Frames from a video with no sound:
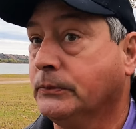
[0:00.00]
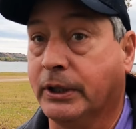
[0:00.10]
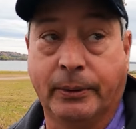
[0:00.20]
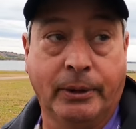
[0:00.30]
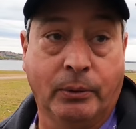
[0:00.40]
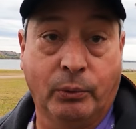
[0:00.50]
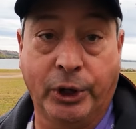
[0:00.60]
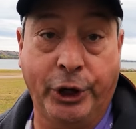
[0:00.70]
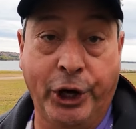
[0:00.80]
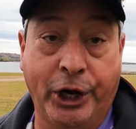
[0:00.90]
Anyway,
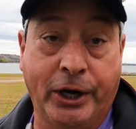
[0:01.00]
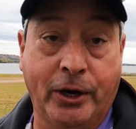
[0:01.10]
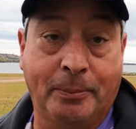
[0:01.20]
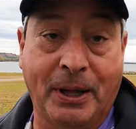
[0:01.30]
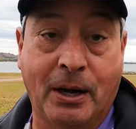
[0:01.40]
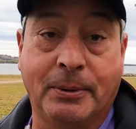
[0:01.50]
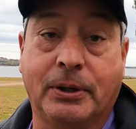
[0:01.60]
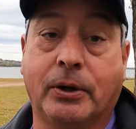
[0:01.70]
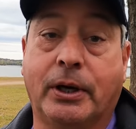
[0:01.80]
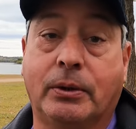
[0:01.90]
we're done here at
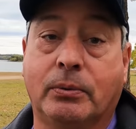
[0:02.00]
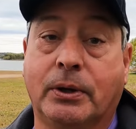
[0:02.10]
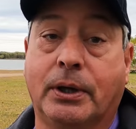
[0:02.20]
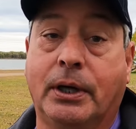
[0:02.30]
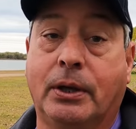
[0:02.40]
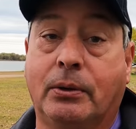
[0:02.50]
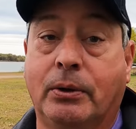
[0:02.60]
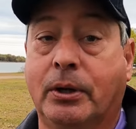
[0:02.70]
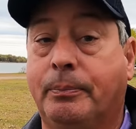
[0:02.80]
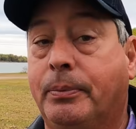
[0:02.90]
Plowman Creek. We're gonna head
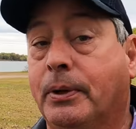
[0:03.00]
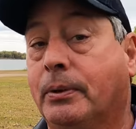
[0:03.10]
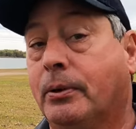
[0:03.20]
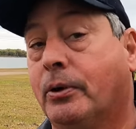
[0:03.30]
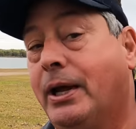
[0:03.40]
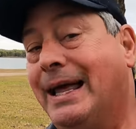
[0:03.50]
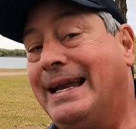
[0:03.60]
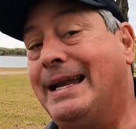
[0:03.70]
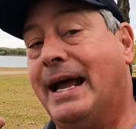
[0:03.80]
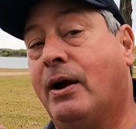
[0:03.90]
on up the, or
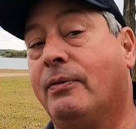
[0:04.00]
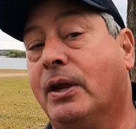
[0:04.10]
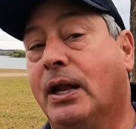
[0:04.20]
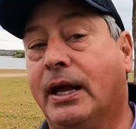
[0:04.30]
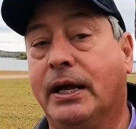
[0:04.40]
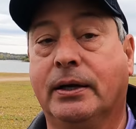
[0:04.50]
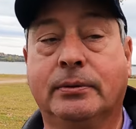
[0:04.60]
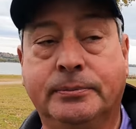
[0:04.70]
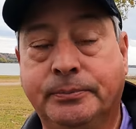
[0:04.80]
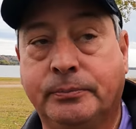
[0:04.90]
head down the lake
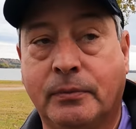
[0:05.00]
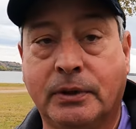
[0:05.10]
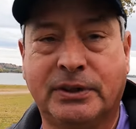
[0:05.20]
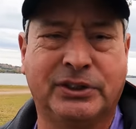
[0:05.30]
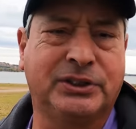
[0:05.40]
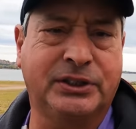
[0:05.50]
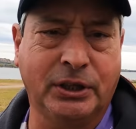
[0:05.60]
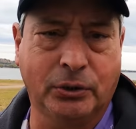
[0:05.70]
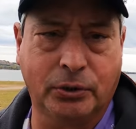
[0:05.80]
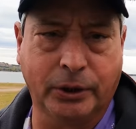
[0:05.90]
to
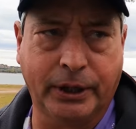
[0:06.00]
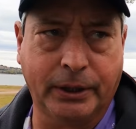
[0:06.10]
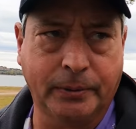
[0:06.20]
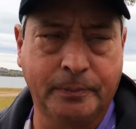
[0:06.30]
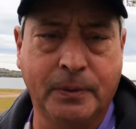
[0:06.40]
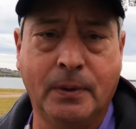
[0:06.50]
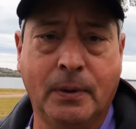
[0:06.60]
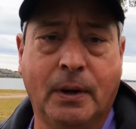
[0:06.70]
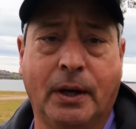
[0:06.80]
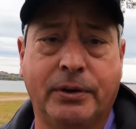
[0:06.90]
Steel Creek
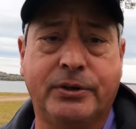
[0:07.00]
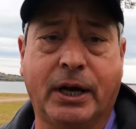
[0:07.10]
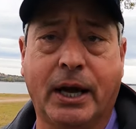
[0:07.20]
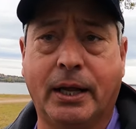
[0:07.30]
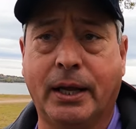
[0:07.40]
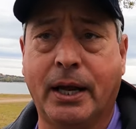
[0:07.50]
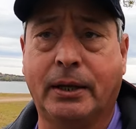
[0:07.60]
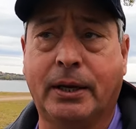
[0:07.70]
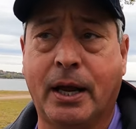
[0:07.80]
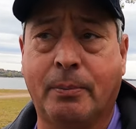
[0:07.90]
and check out that